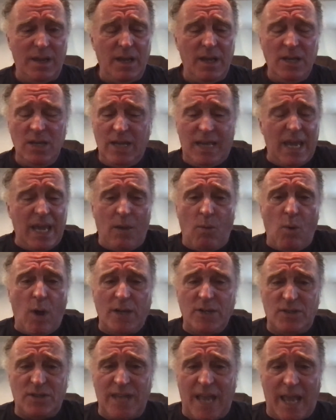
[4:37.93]
You can't
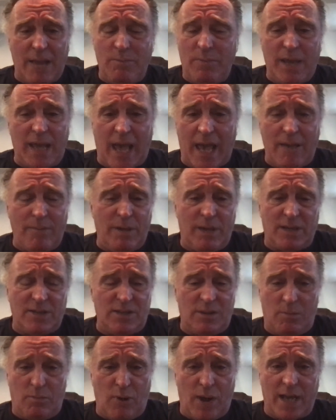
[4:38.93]
watch the NBA because
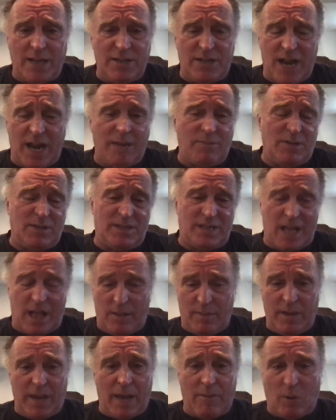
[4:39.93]
LeBron James is
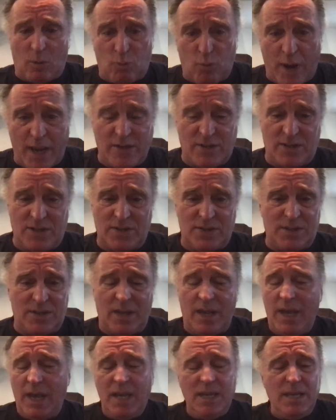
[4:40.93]
telling me I'm a racist.
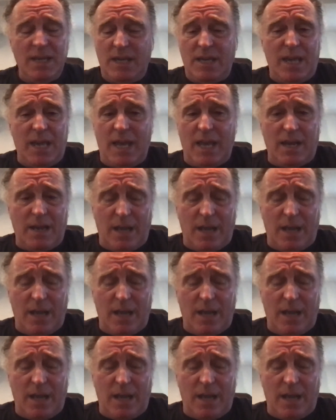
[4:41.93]
You can't.